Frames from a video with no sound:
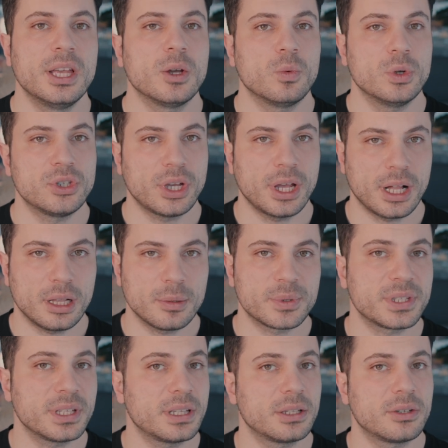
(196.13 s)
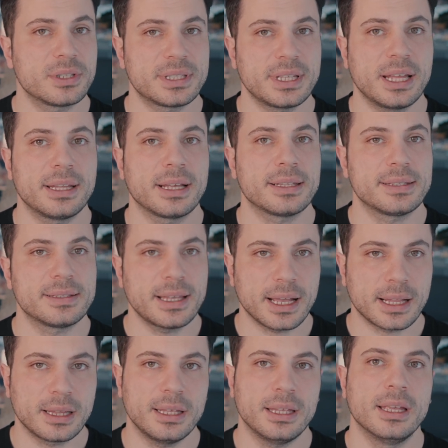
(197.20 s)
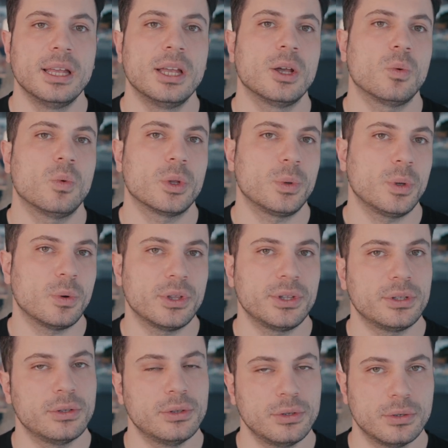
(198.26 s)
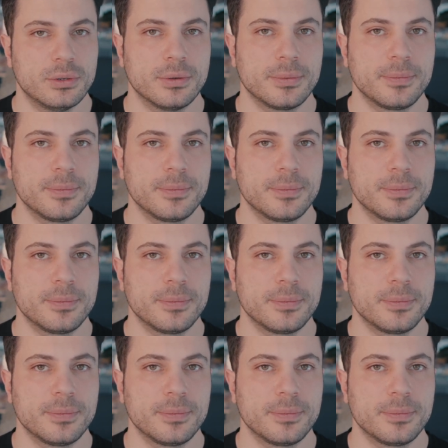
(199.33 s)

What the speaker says: which helps it understand exactly what we want it to do.